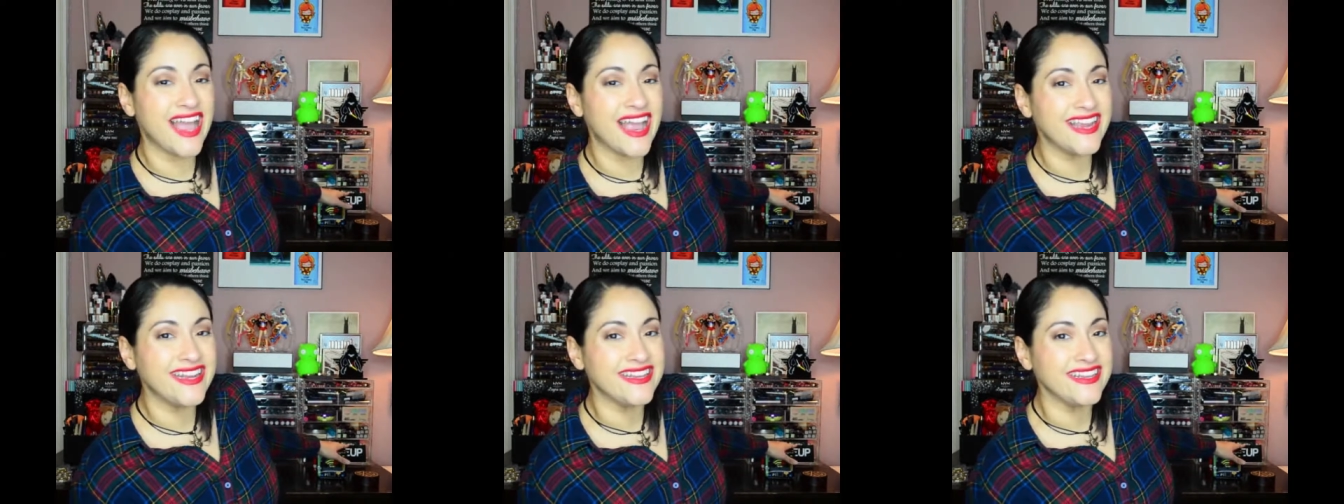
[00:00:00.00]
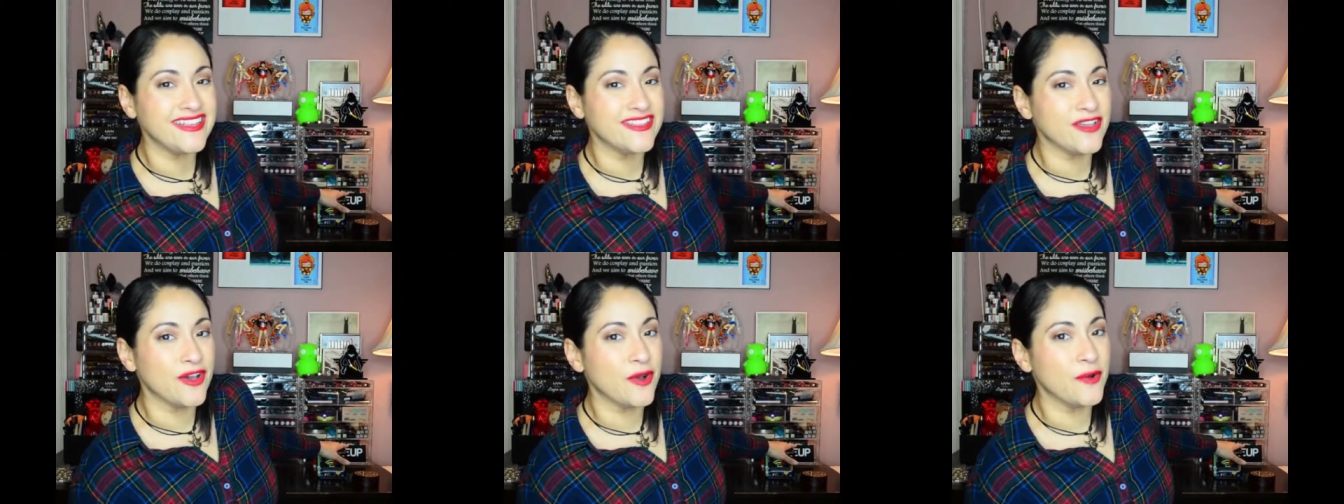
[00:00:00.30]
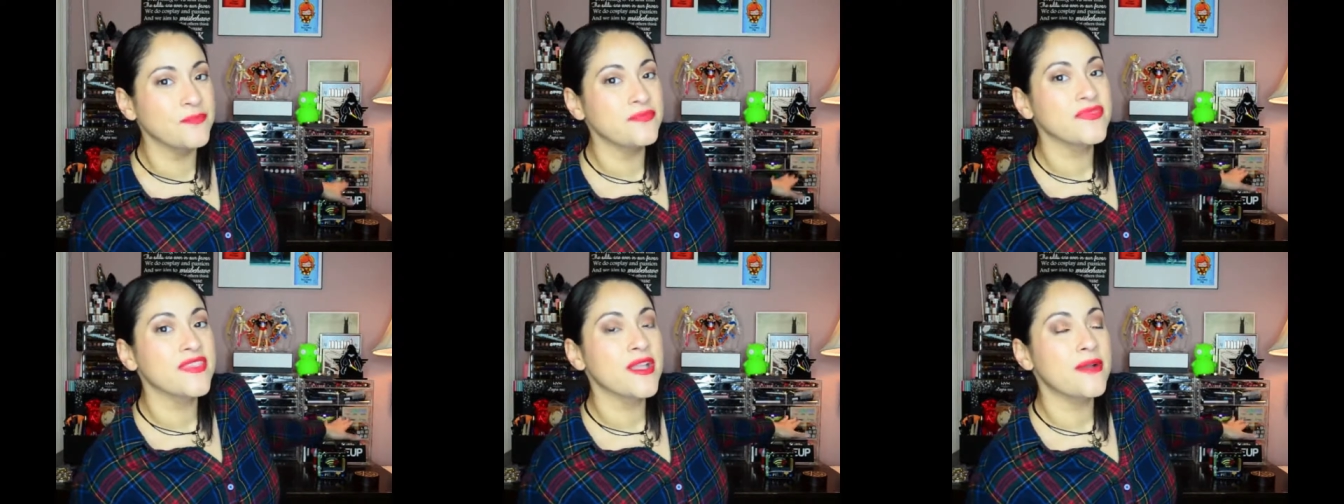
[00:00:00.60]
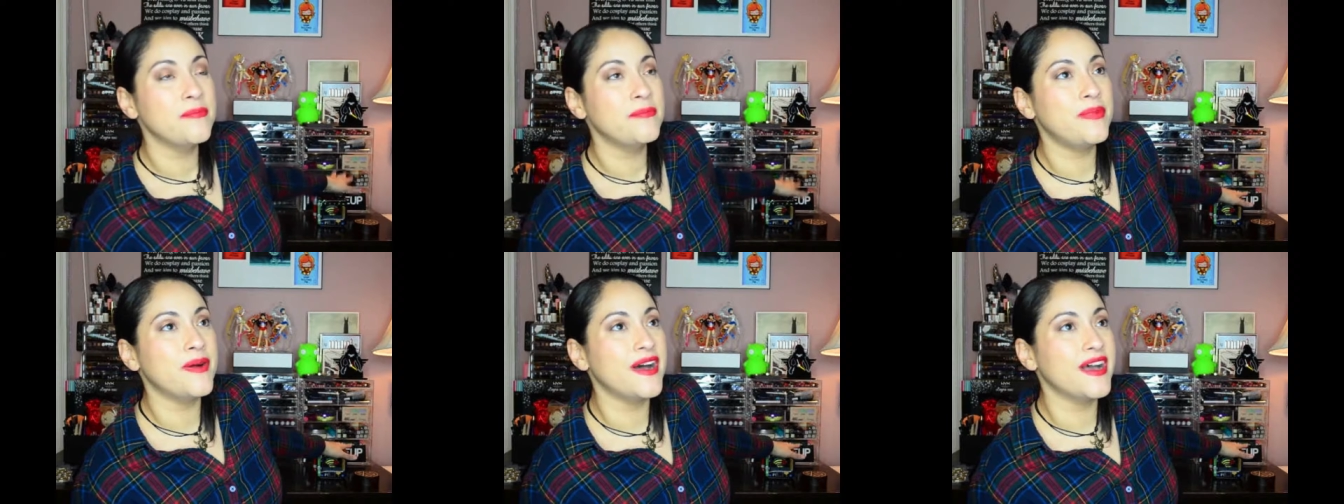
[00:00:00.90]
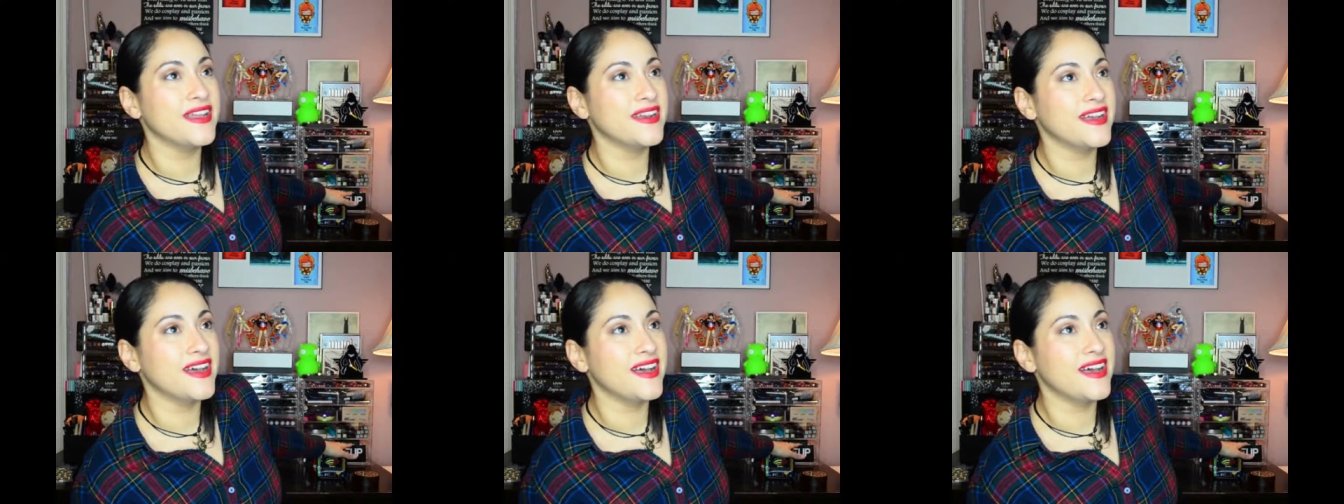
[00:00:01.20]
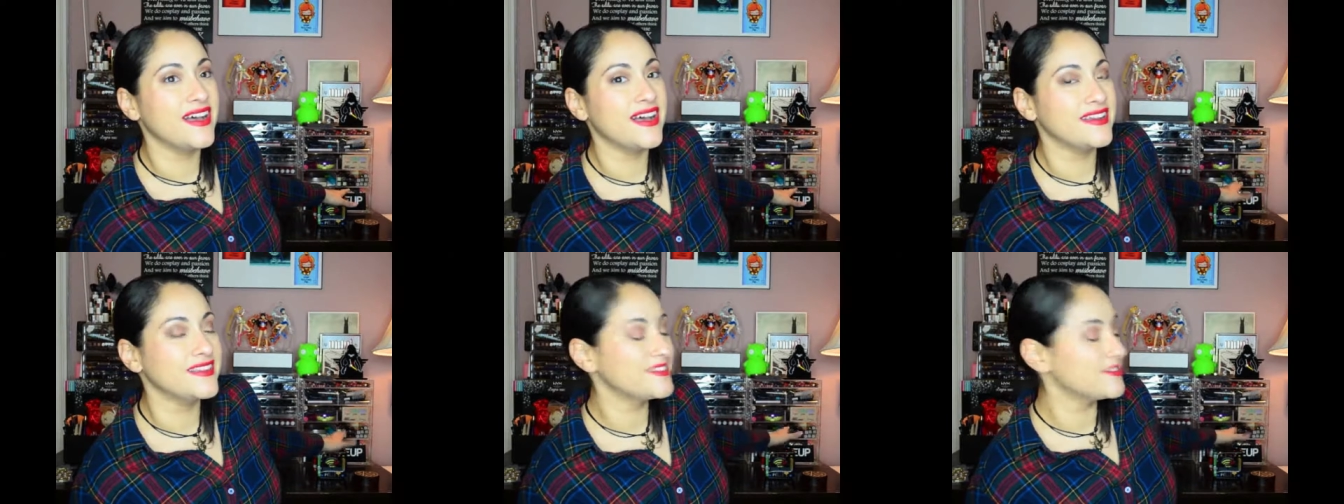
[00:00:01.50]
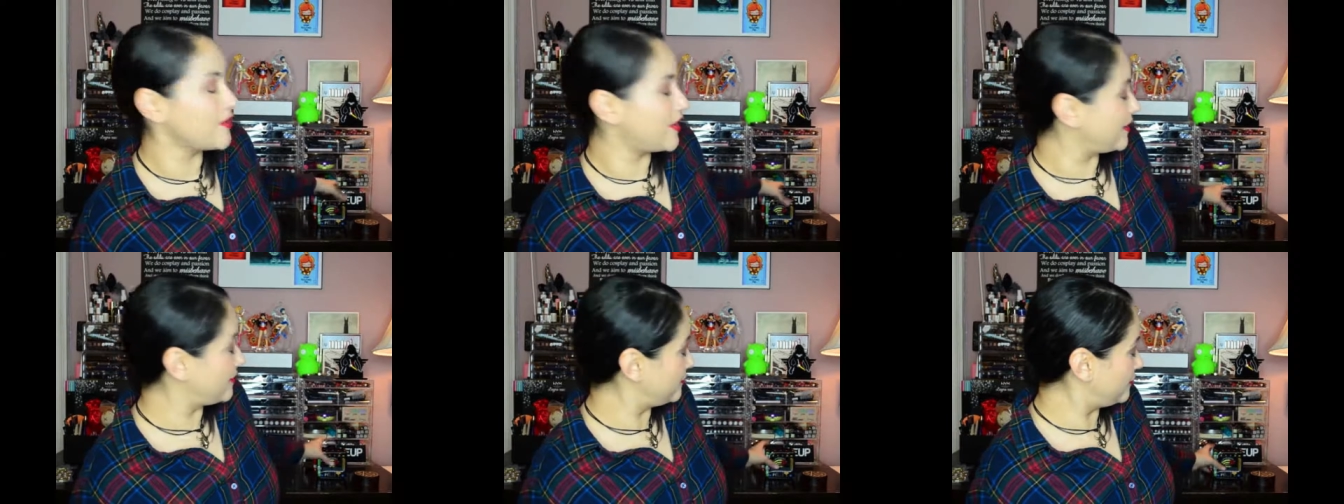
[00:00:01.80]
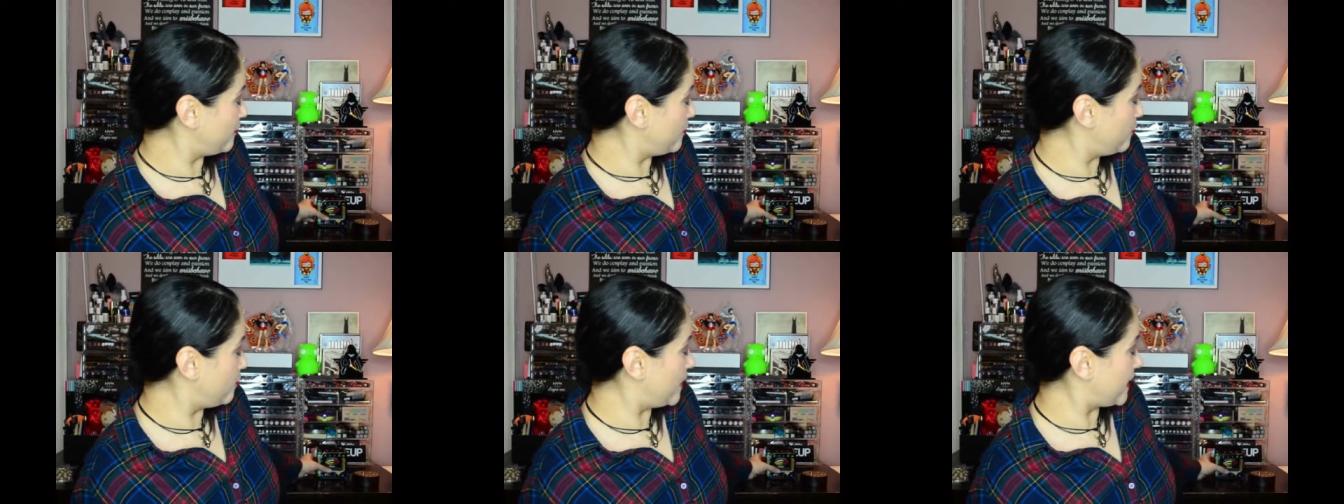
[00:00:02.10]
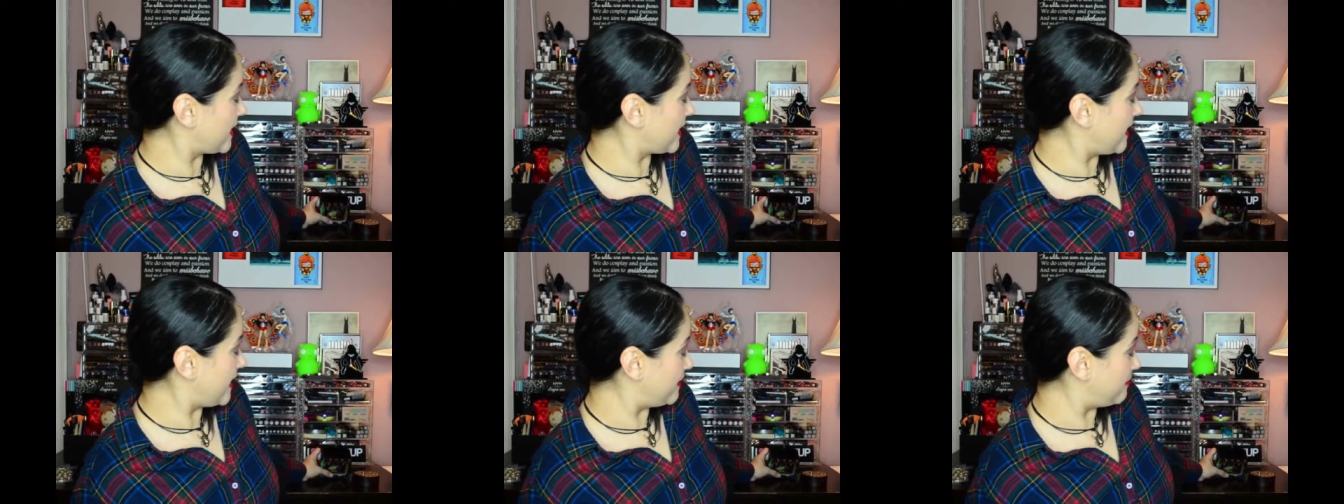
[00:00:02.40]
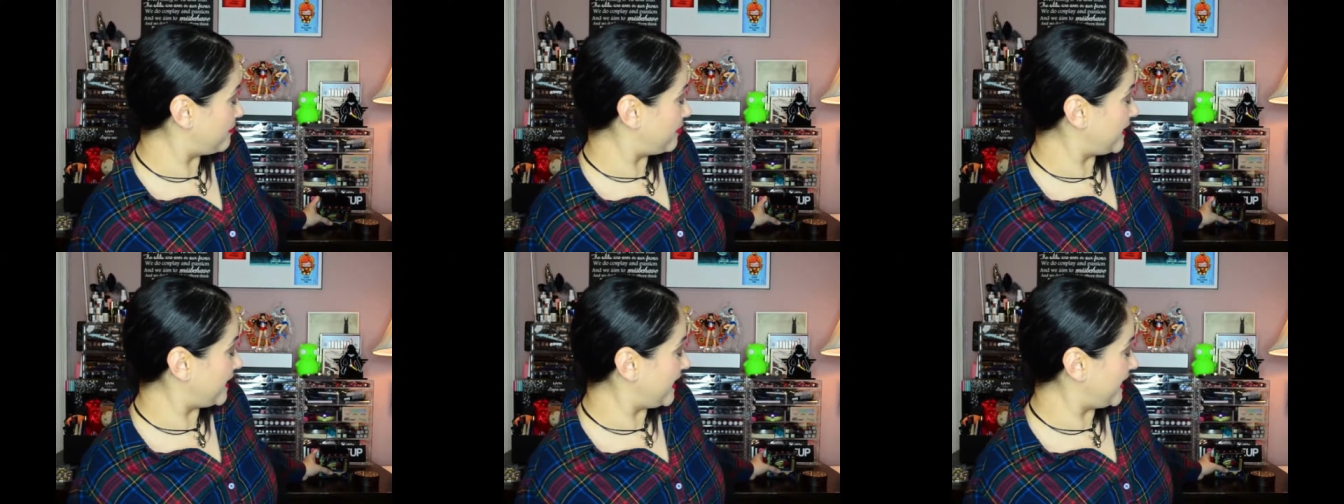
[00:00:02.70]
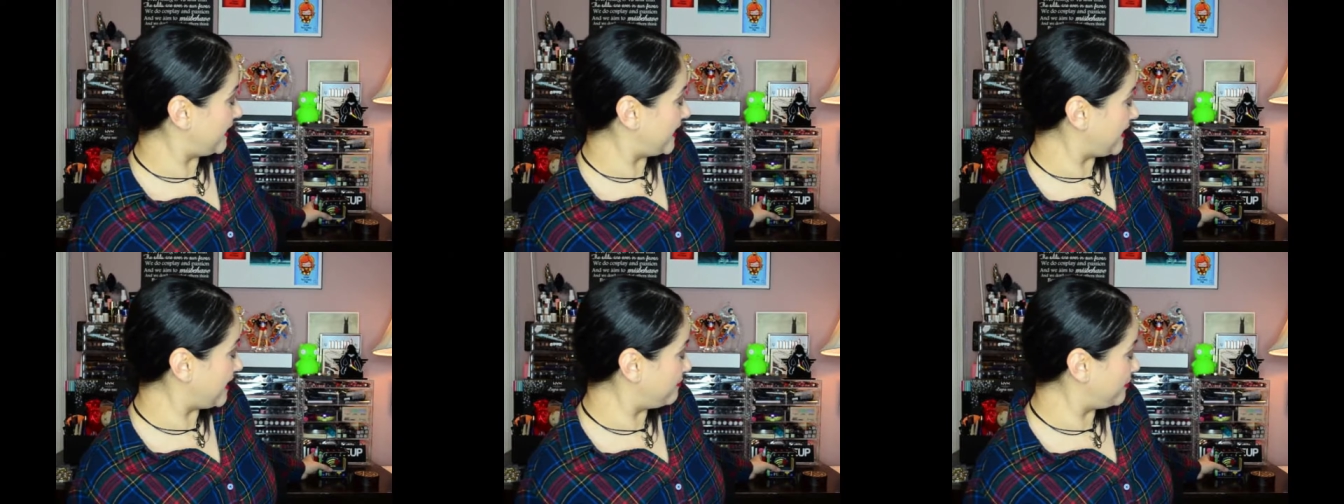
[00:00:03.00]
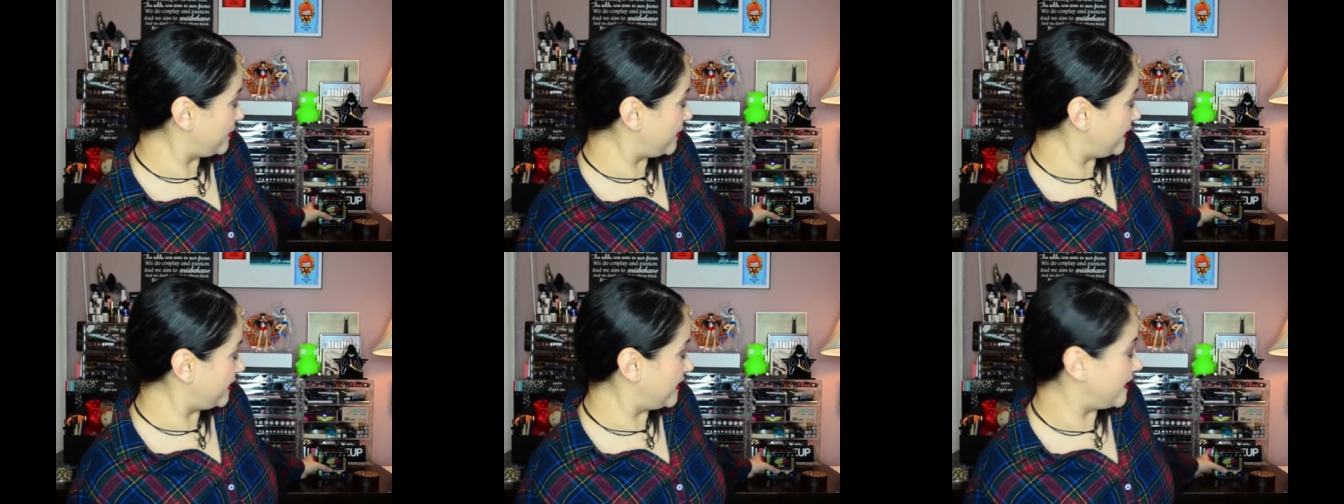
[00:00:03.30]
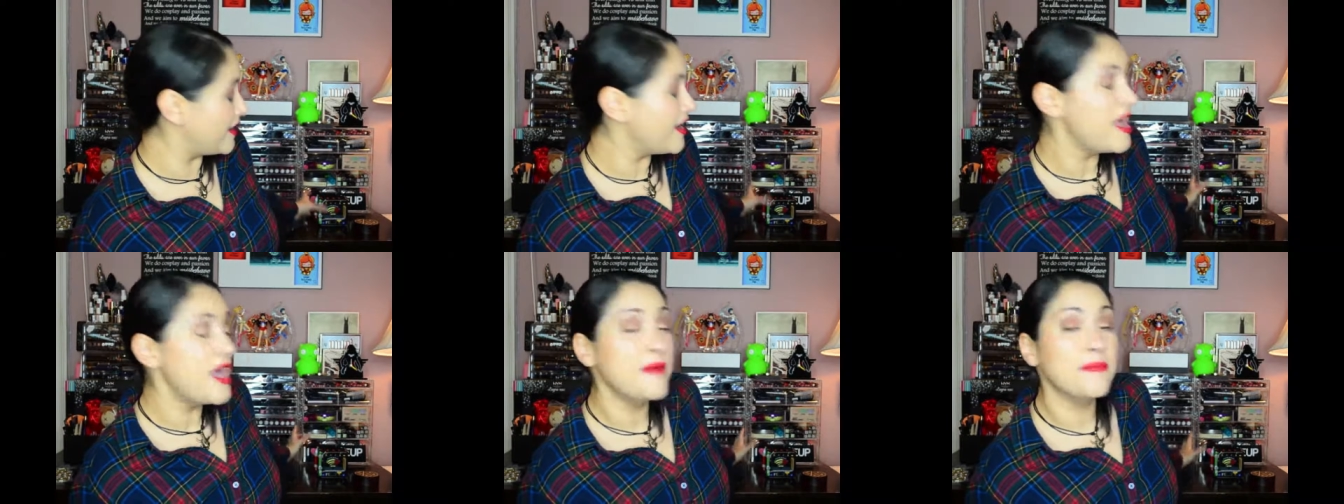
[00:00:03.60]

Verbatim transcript: tiny though, but so I don't know what kind of plant I put in there,